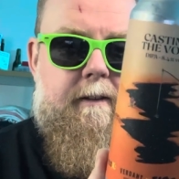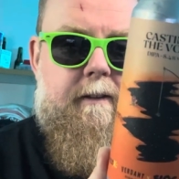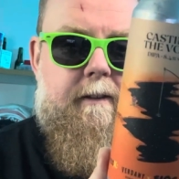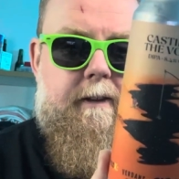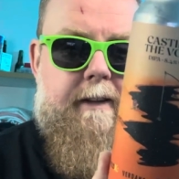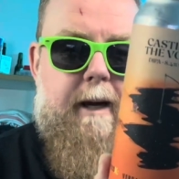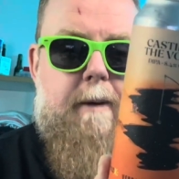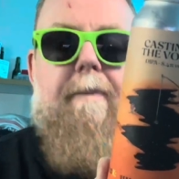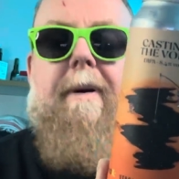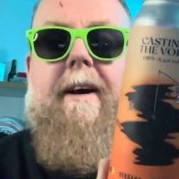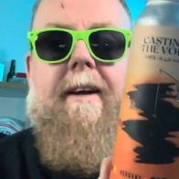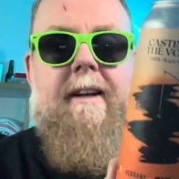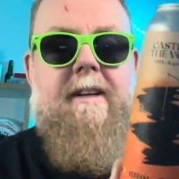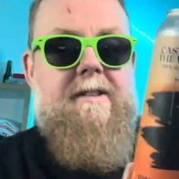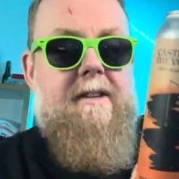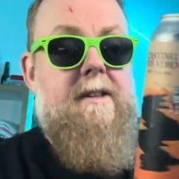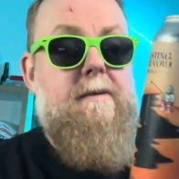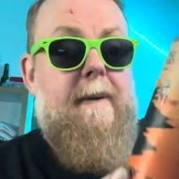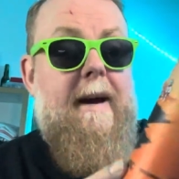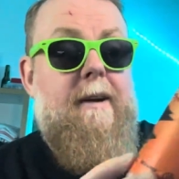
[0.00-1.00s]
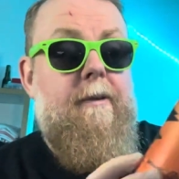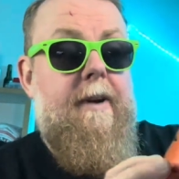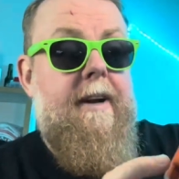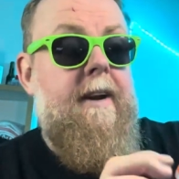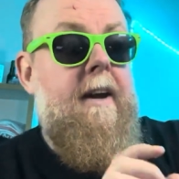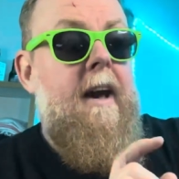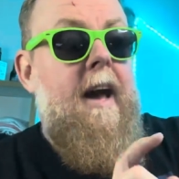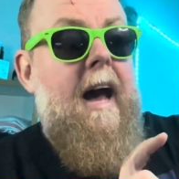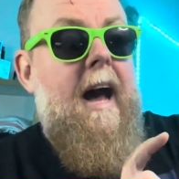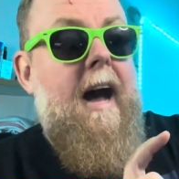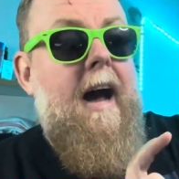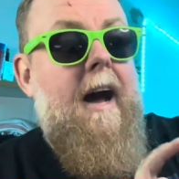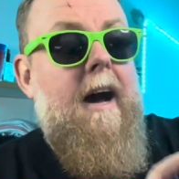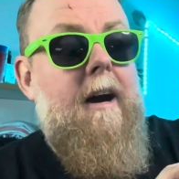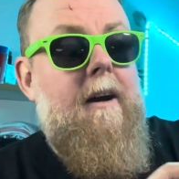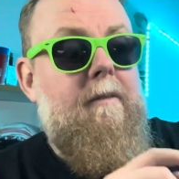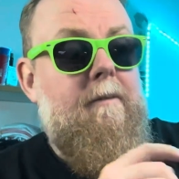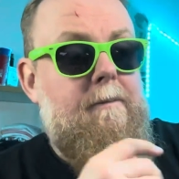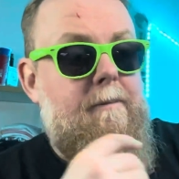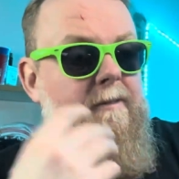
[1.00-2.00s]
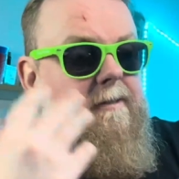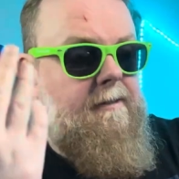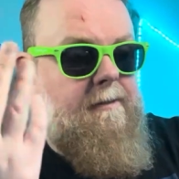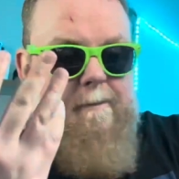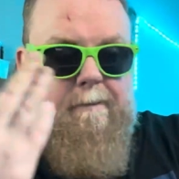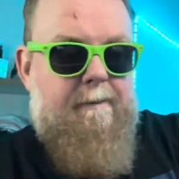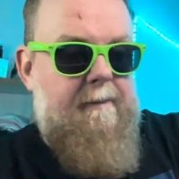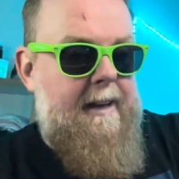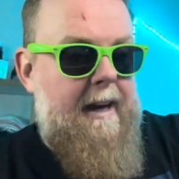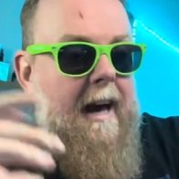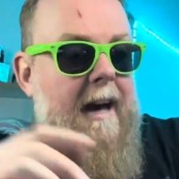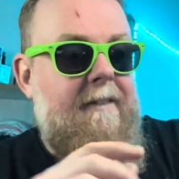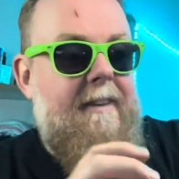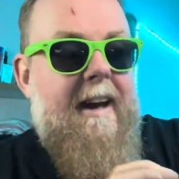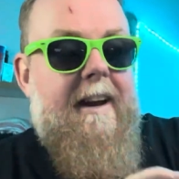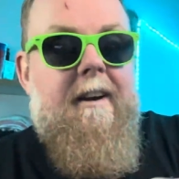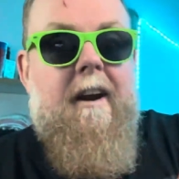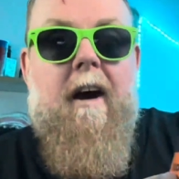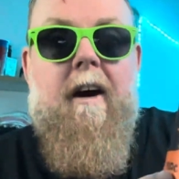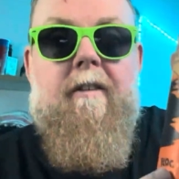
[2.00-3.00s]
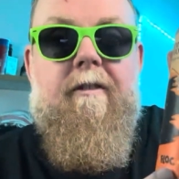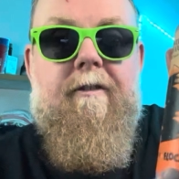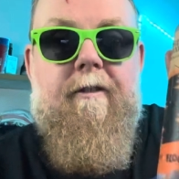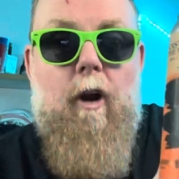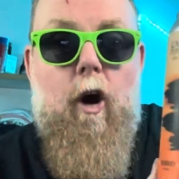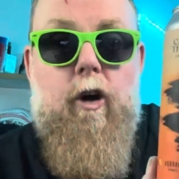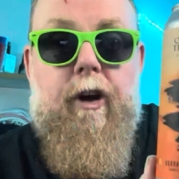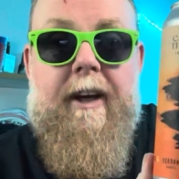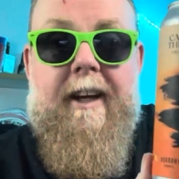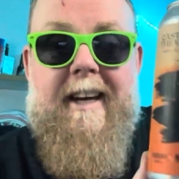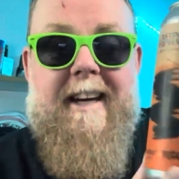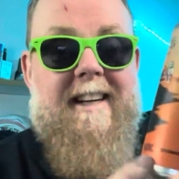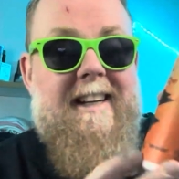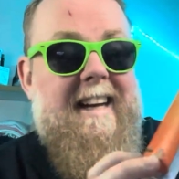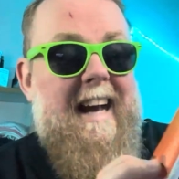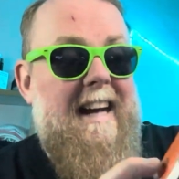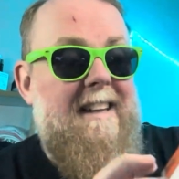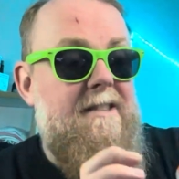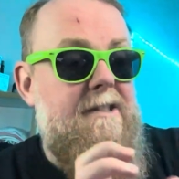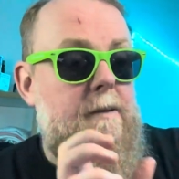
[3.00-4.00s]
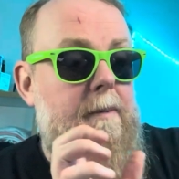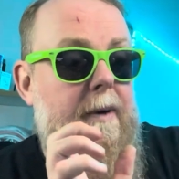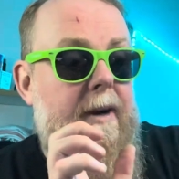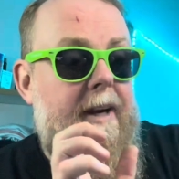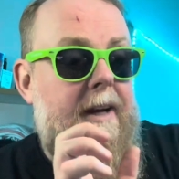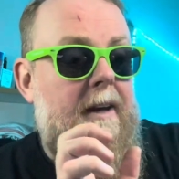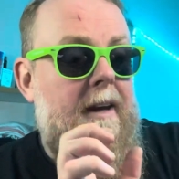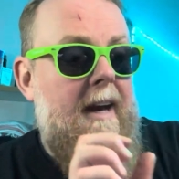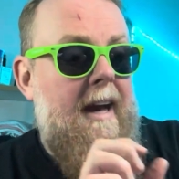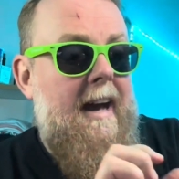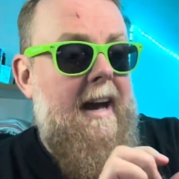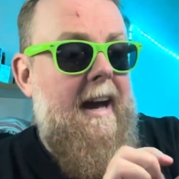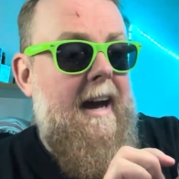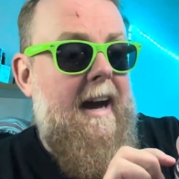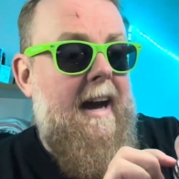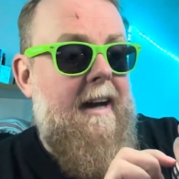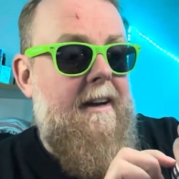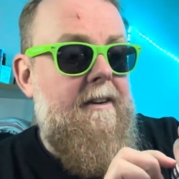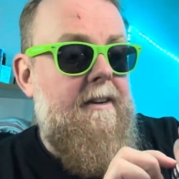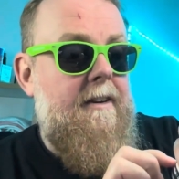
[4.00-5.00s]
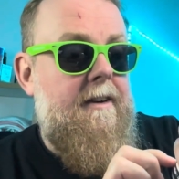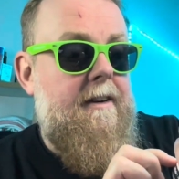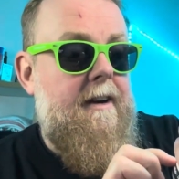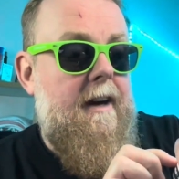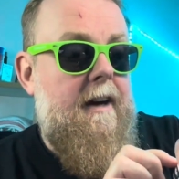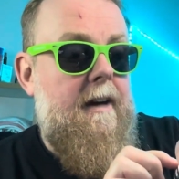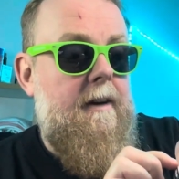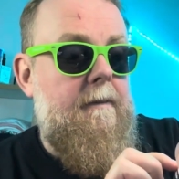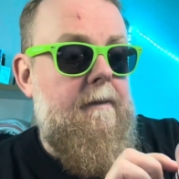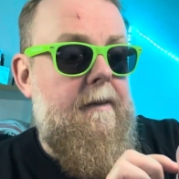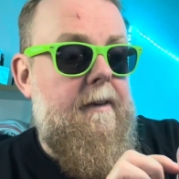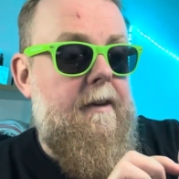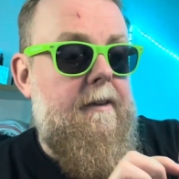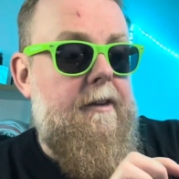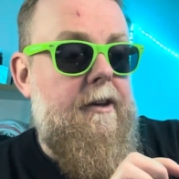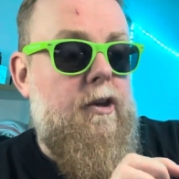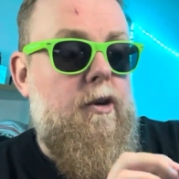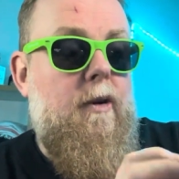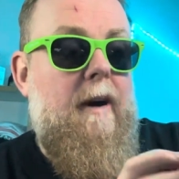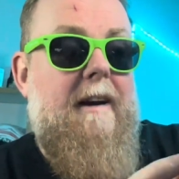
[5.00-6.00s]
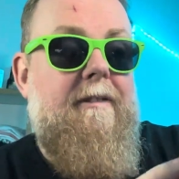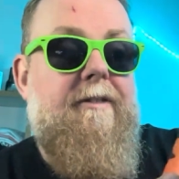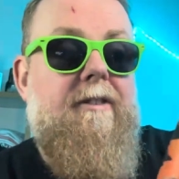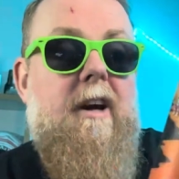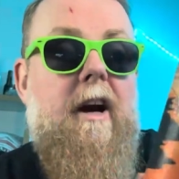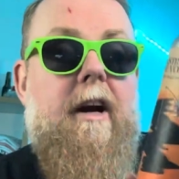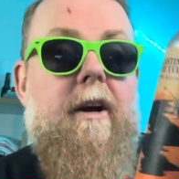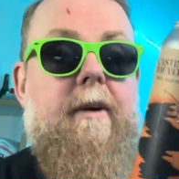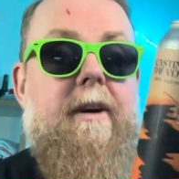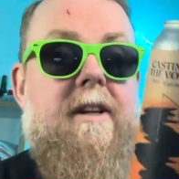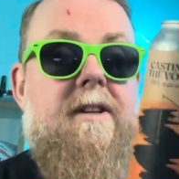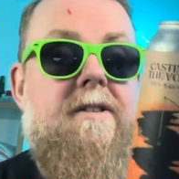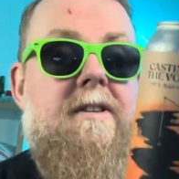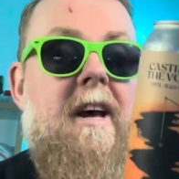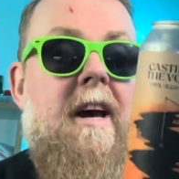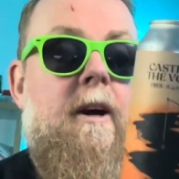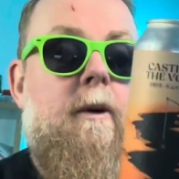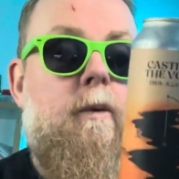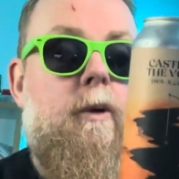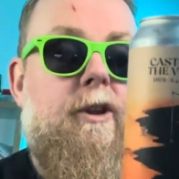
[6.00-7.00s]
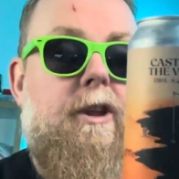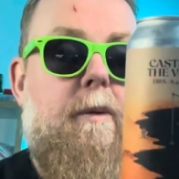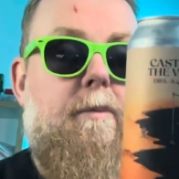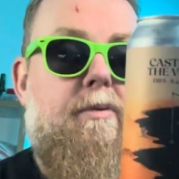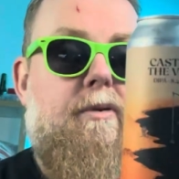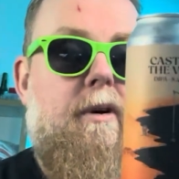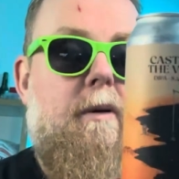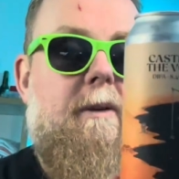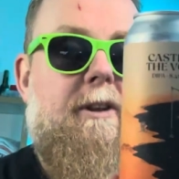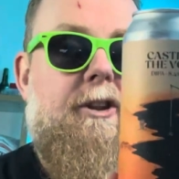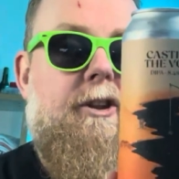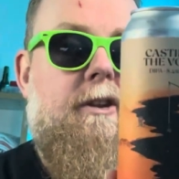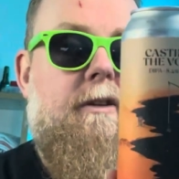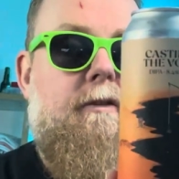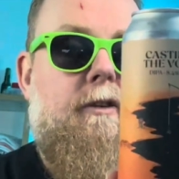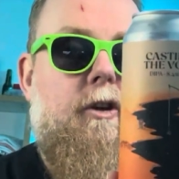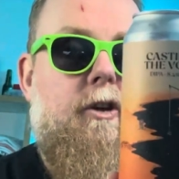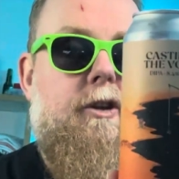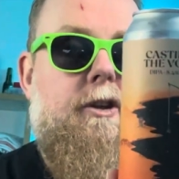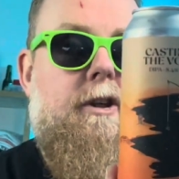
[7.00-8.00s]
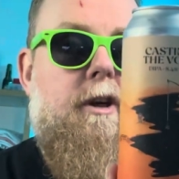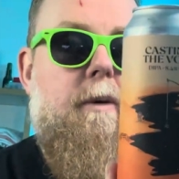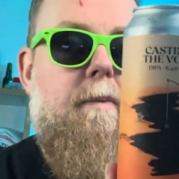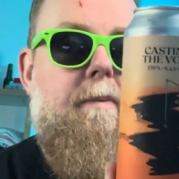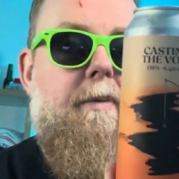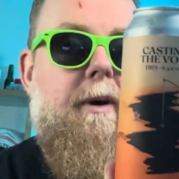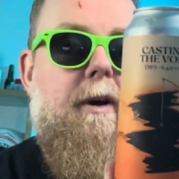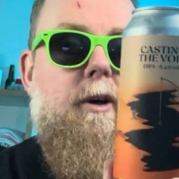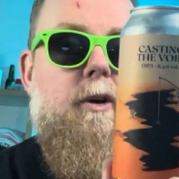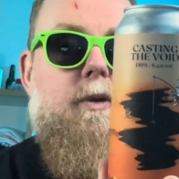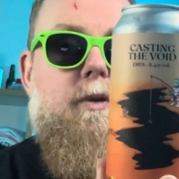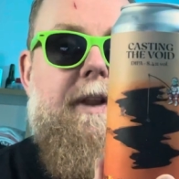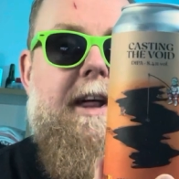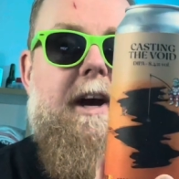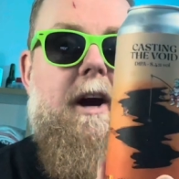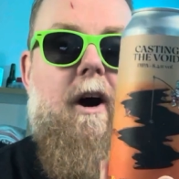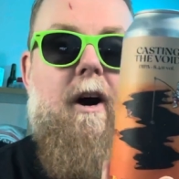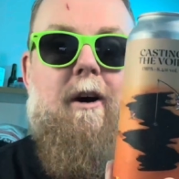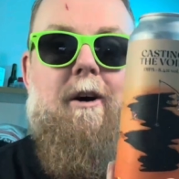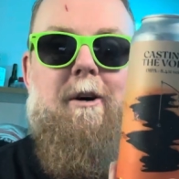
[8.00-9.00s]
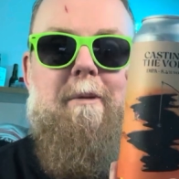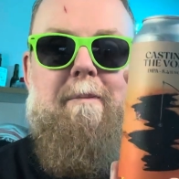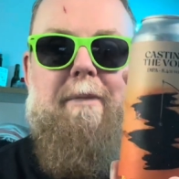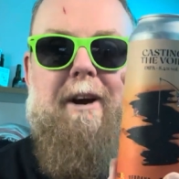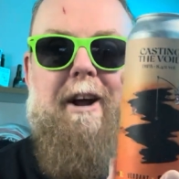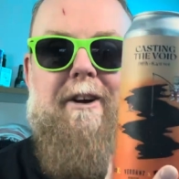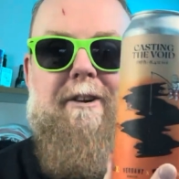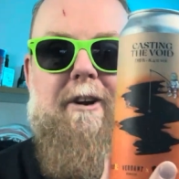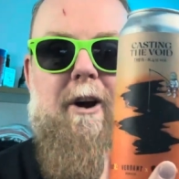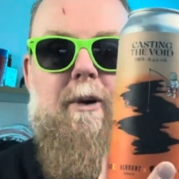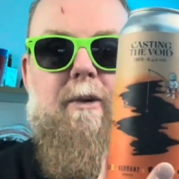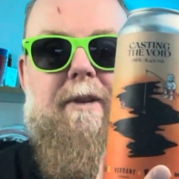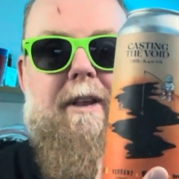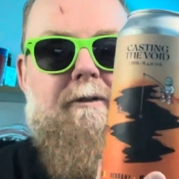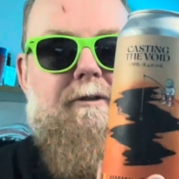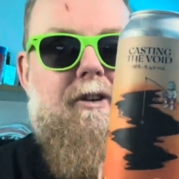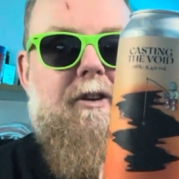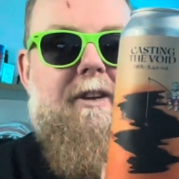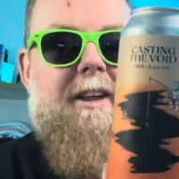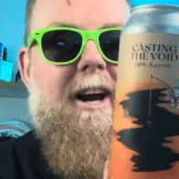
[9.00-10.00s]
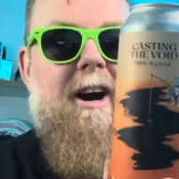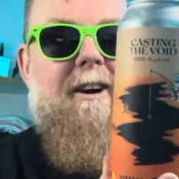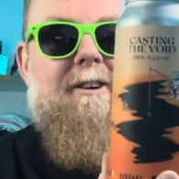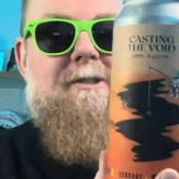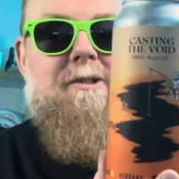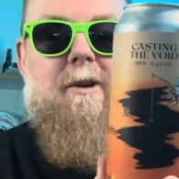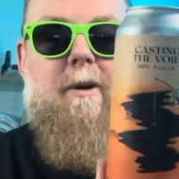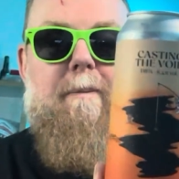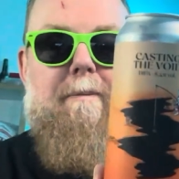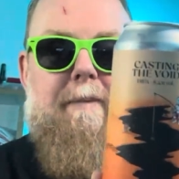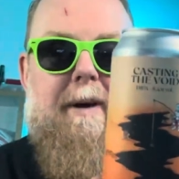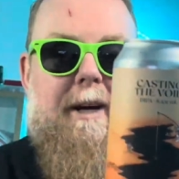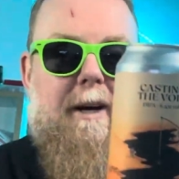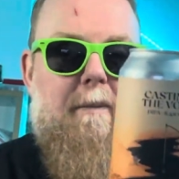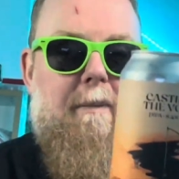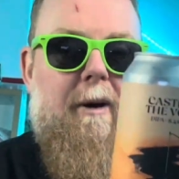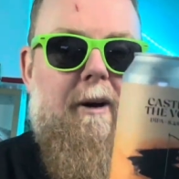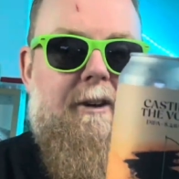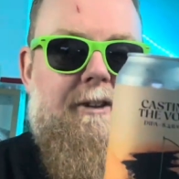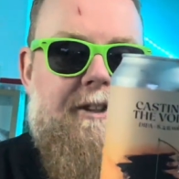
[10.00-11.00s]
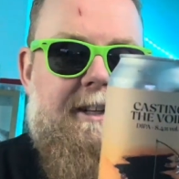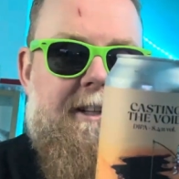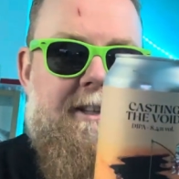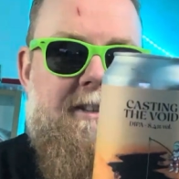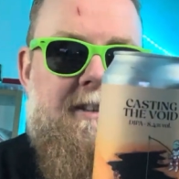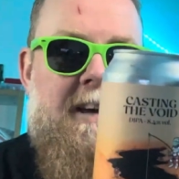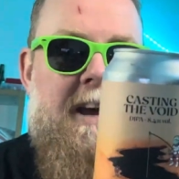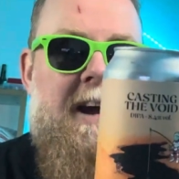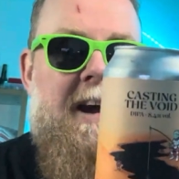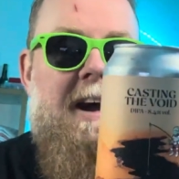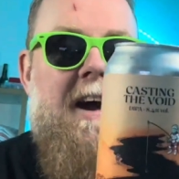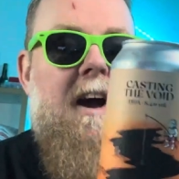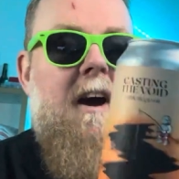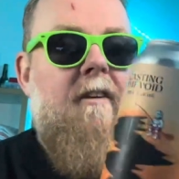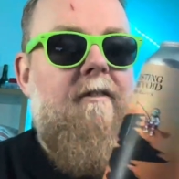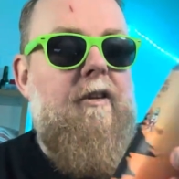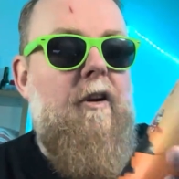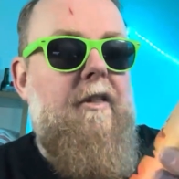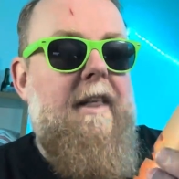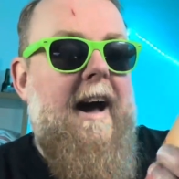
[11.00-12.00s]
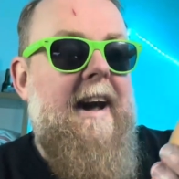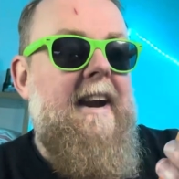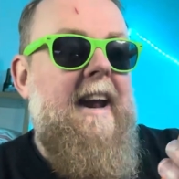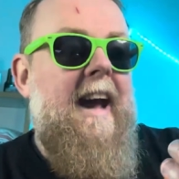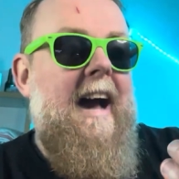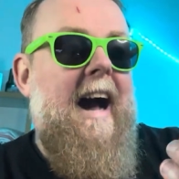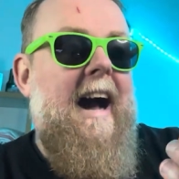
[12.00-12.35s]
Yeah, it is. It's Penryn. And then Floc in Canterbury and the Craft Diaries, which I probably should have looked up who they are, but I know they've done the art, so big apologies for that.